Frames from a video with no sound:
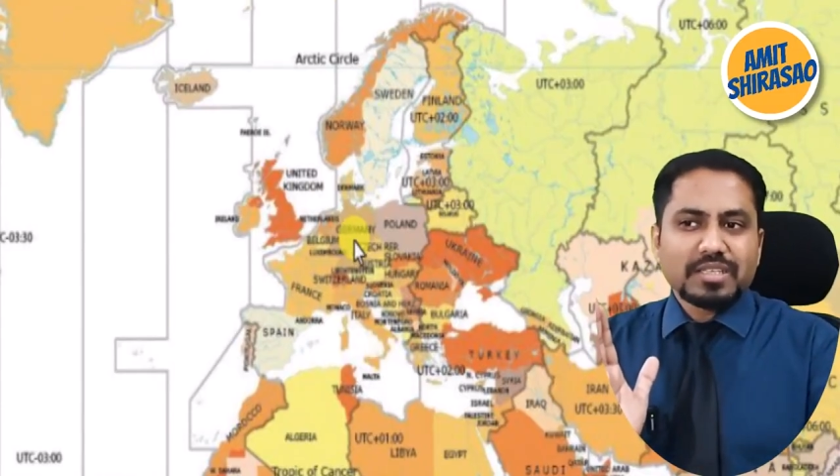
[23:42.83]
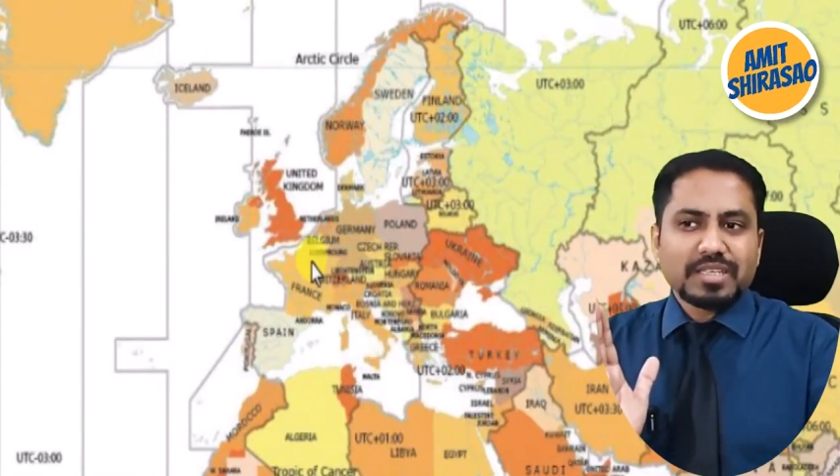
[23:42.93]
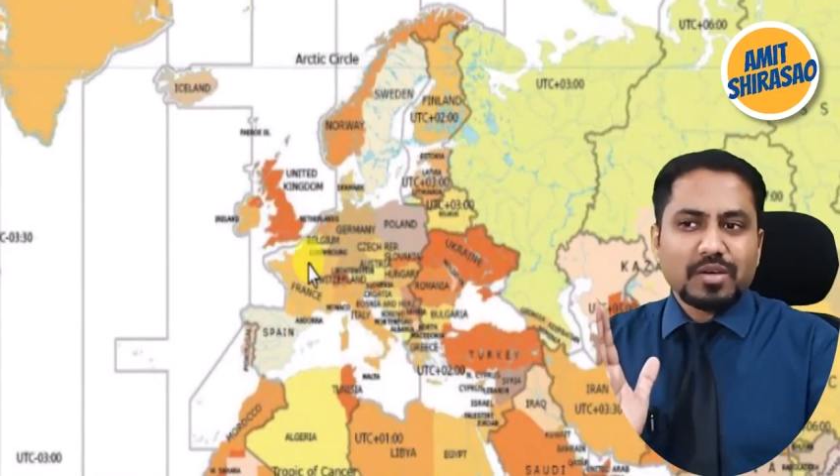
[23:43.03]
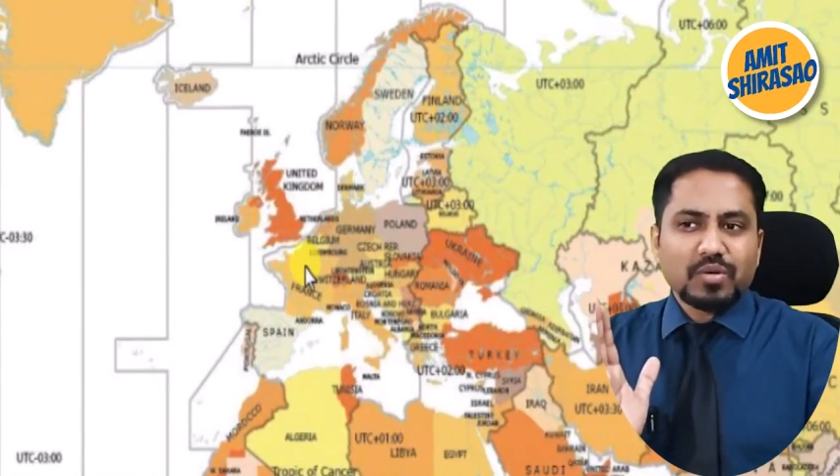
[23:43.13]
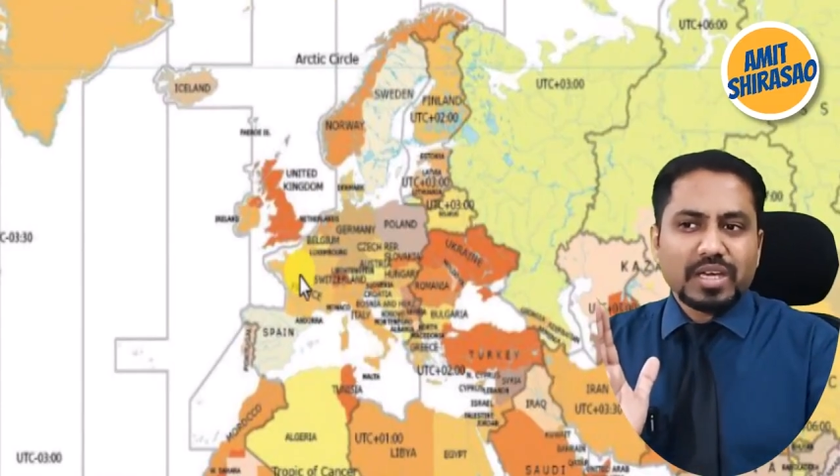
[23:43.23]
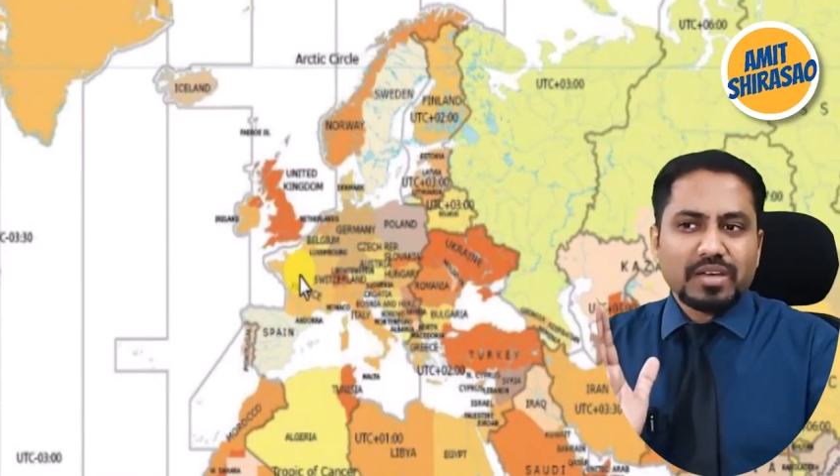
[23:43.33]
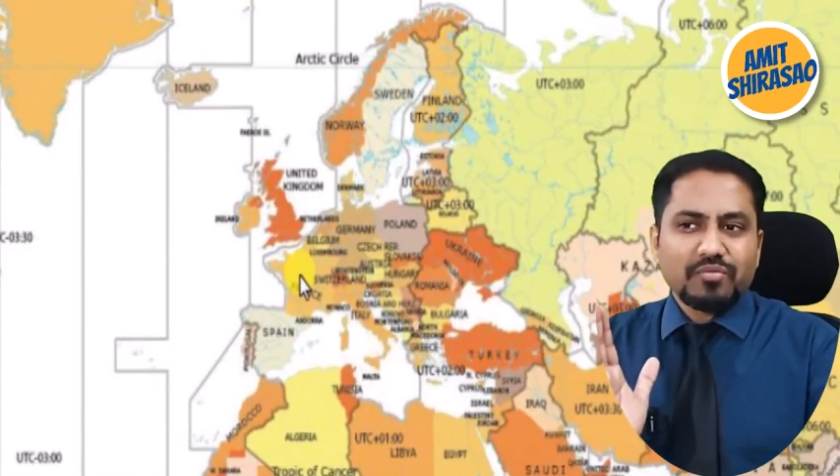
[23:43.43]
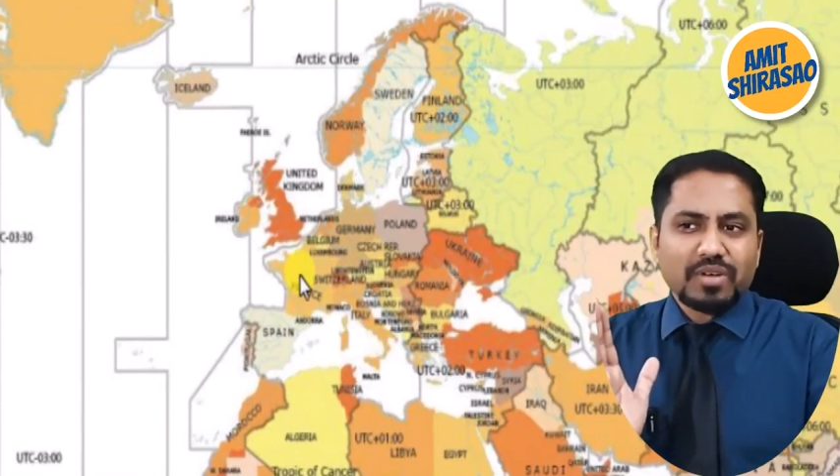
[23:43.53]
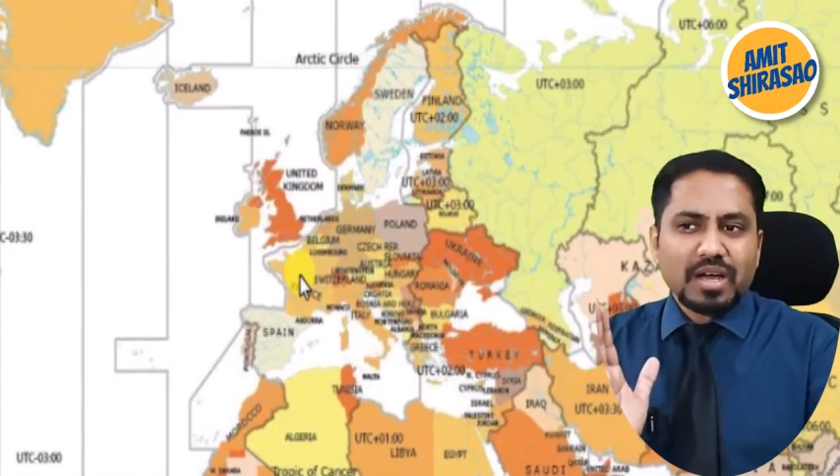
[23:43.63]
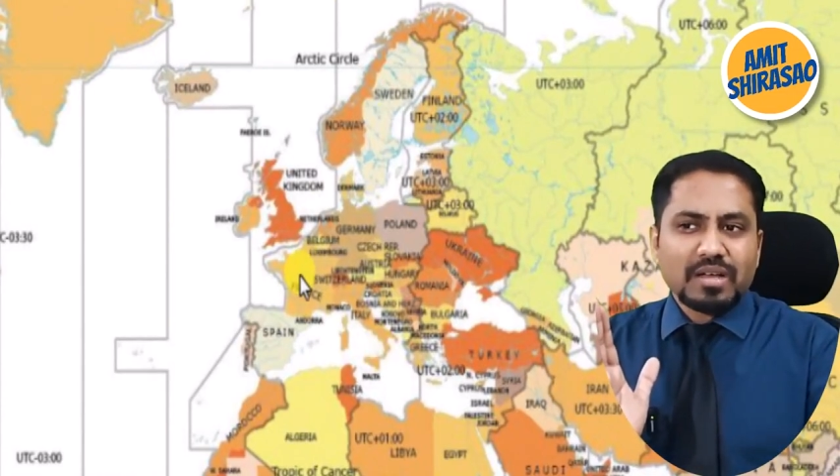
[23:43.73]
say, okay,
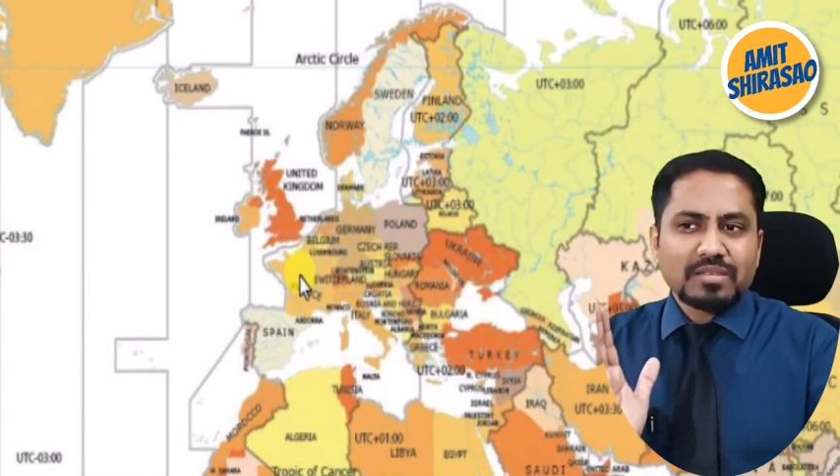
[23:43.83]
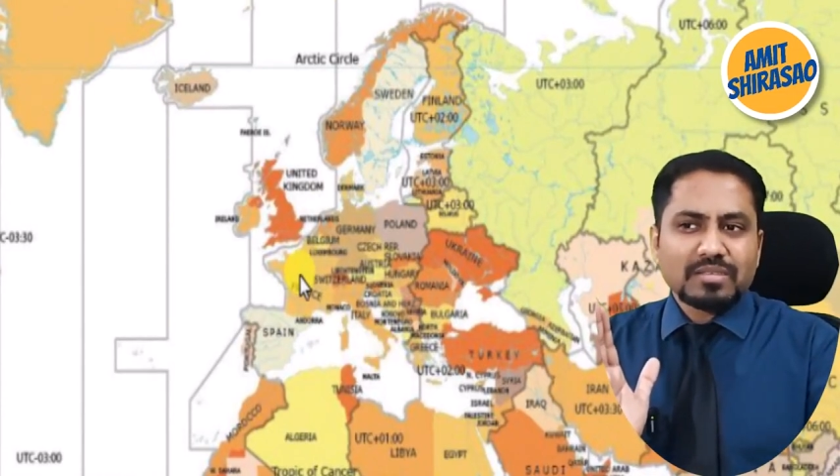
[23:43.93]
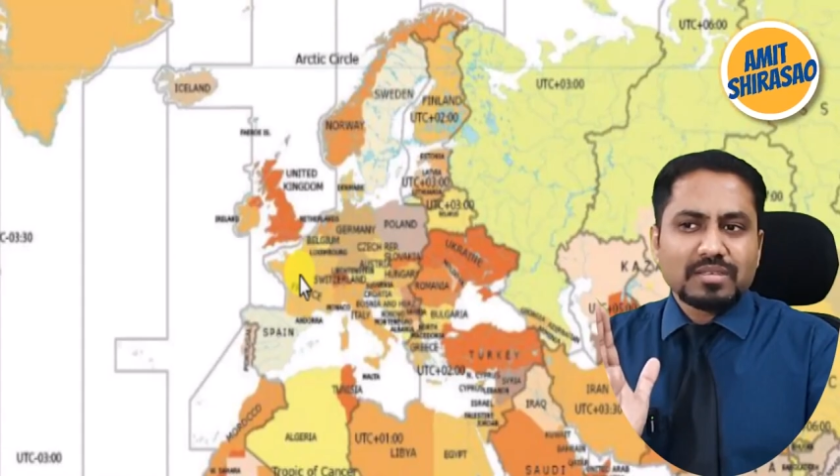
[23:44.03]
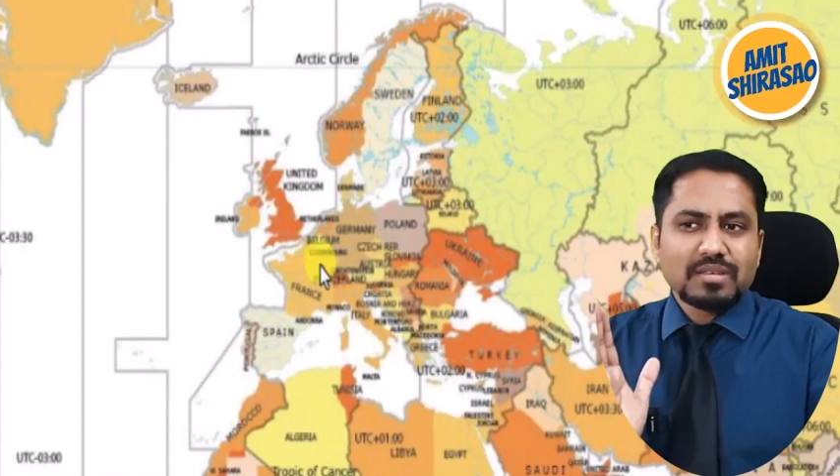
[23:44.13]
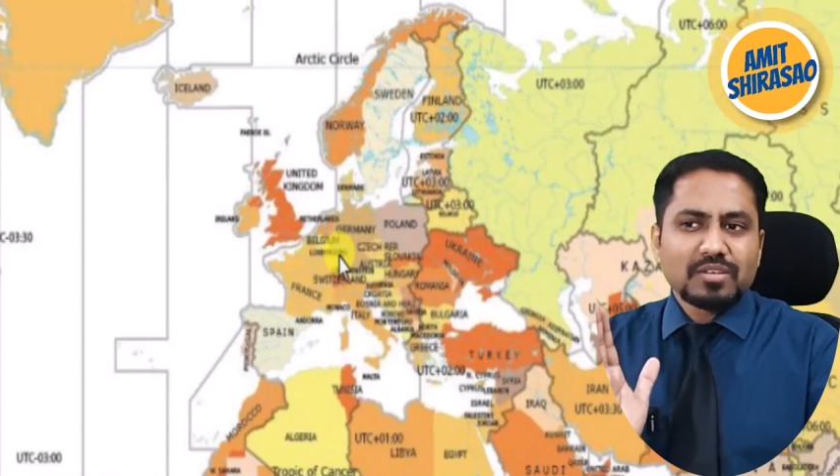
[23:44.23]
France,